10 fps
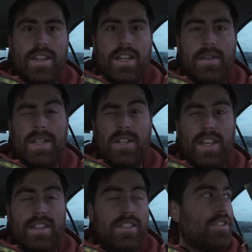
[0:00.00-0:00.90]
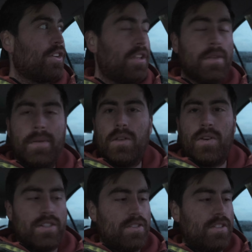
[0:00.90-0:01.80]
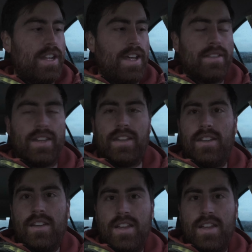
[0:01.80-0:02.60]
Going to be looking at the circular polarizer today, I think.